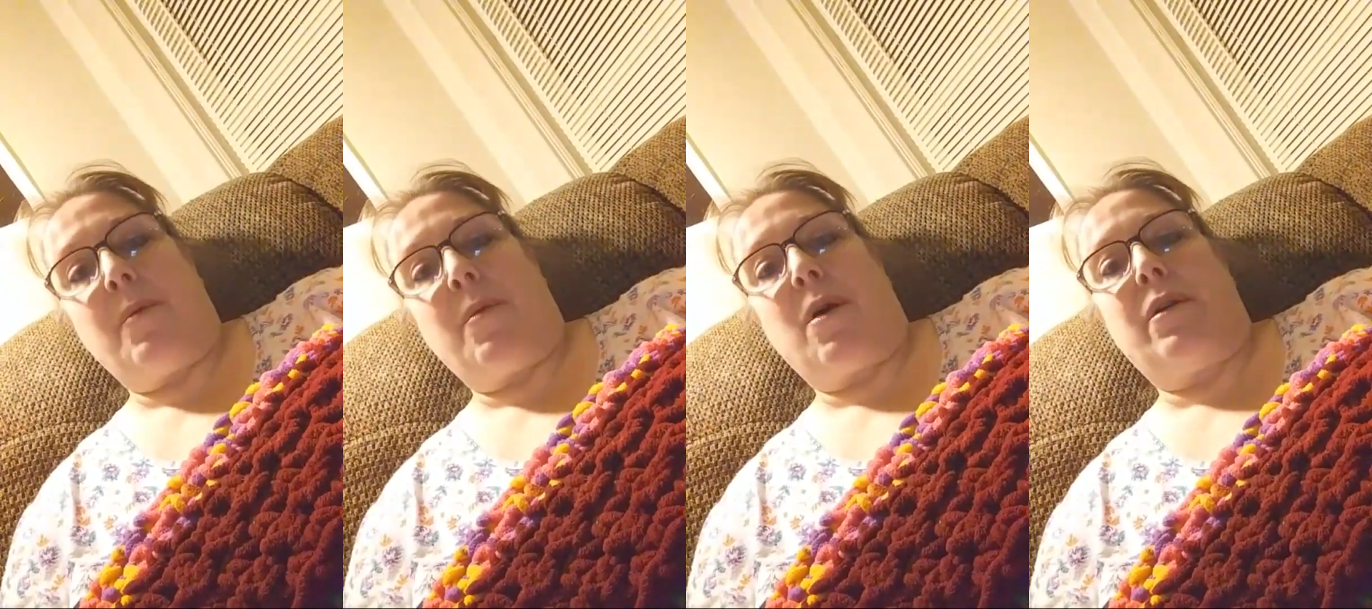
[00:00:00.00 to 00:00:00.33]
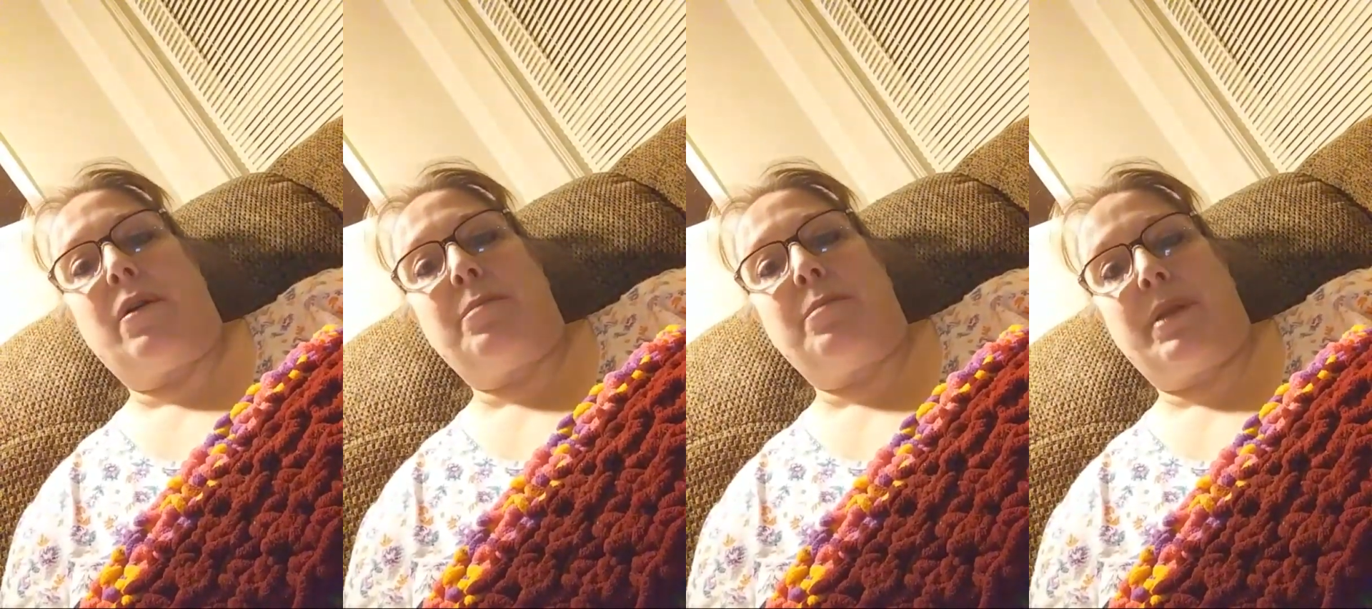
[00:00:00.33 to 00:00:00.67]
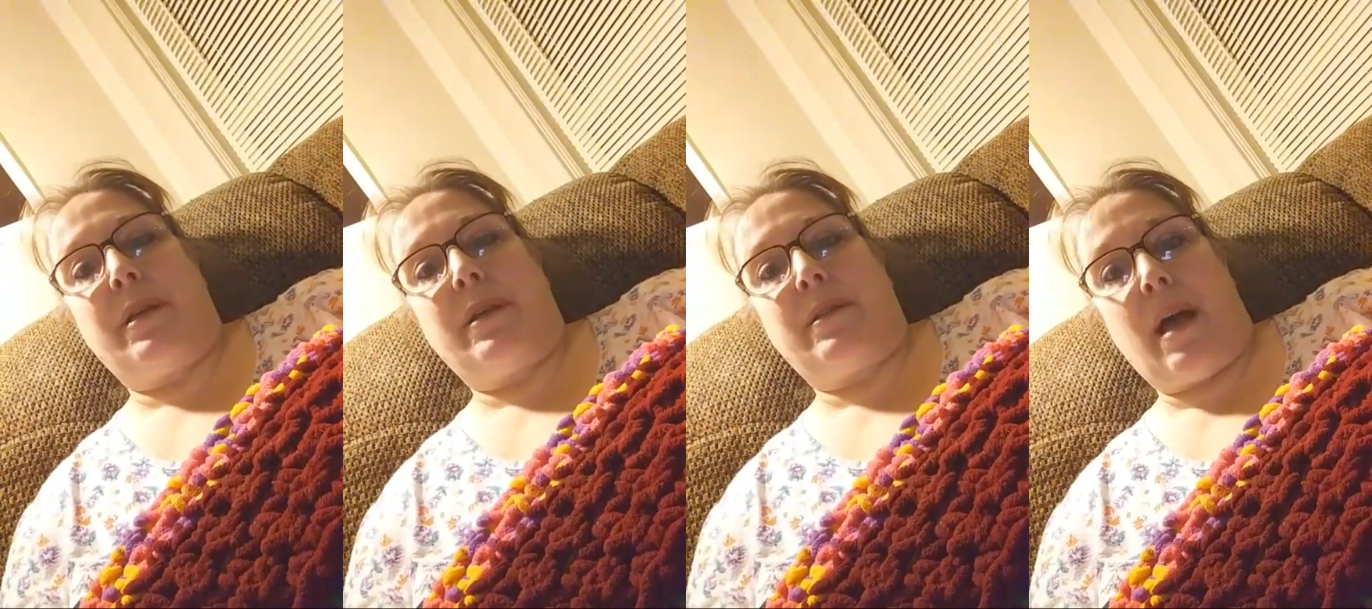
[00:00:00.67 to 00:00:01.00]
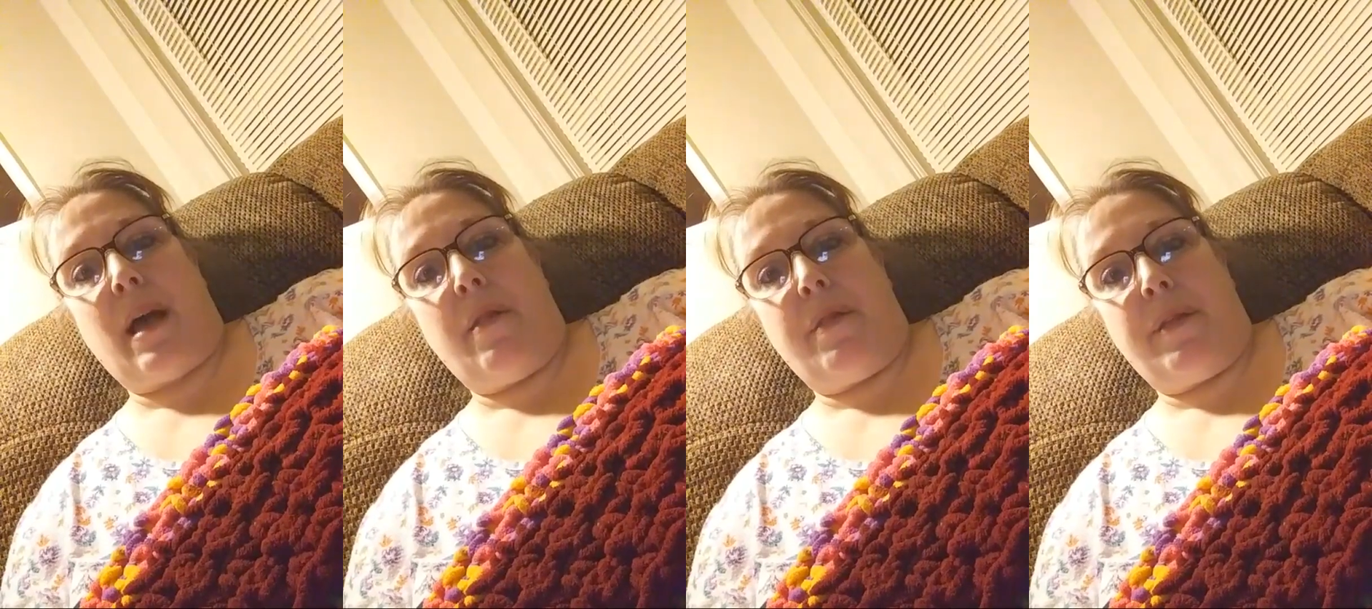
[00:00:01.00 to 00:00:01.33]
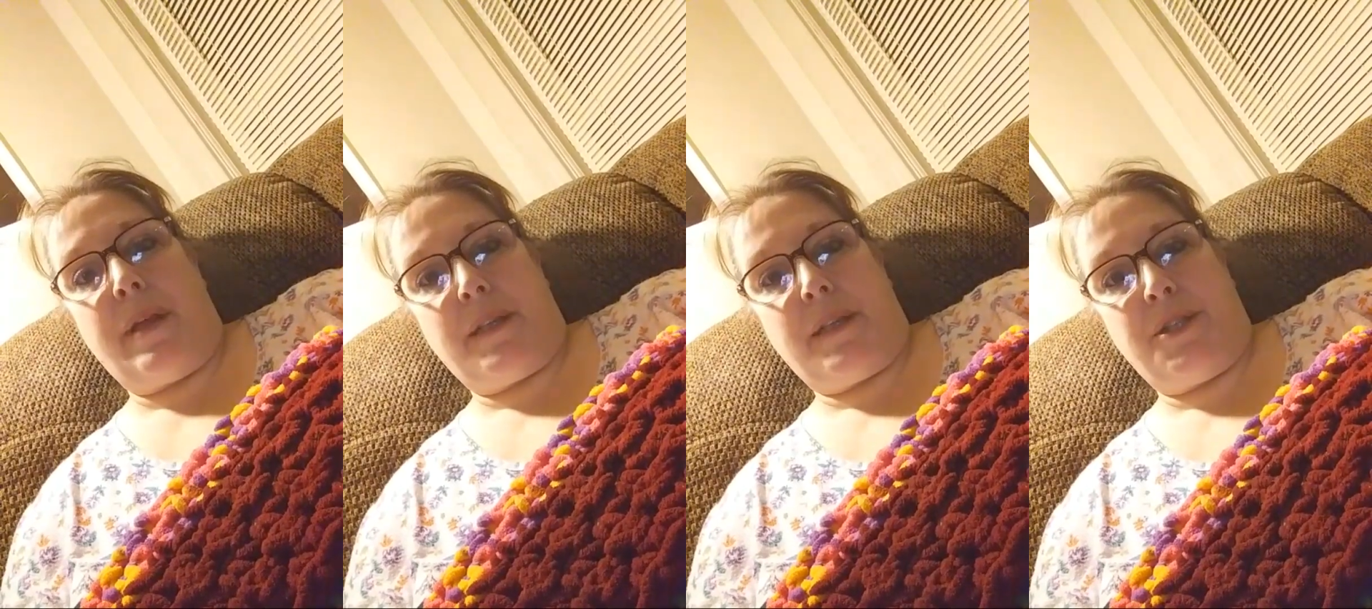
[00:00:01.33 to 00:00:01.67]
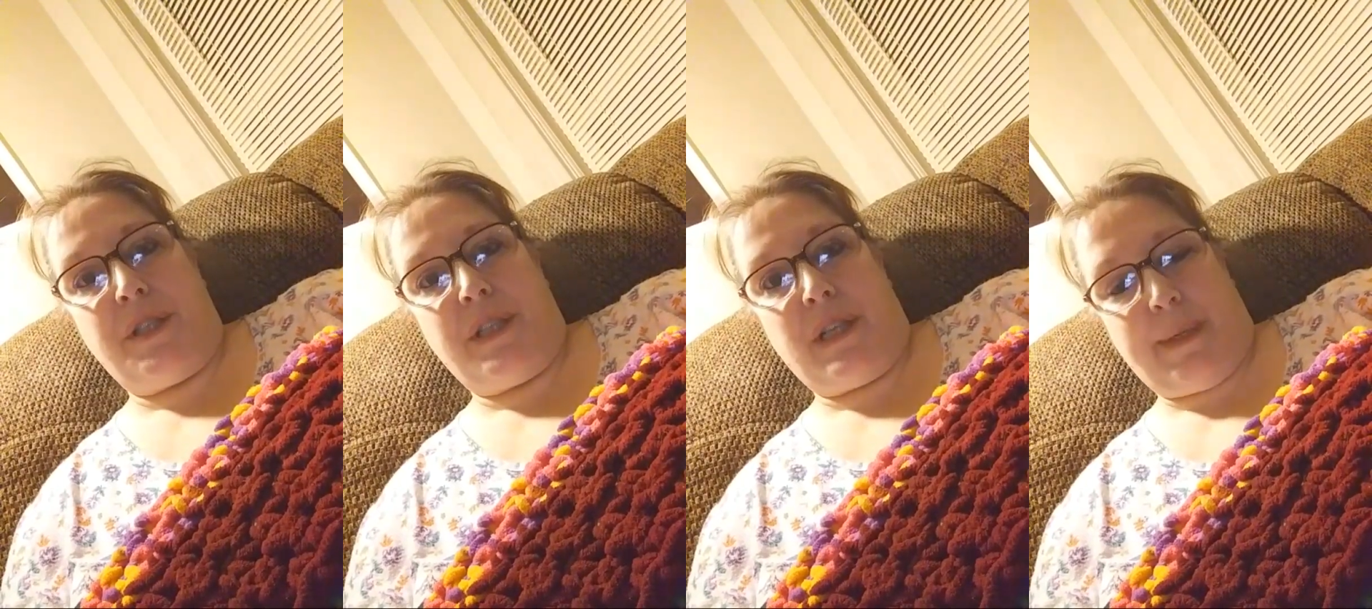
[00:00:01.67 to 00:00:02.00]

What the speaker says: I want her to be as healthy as she can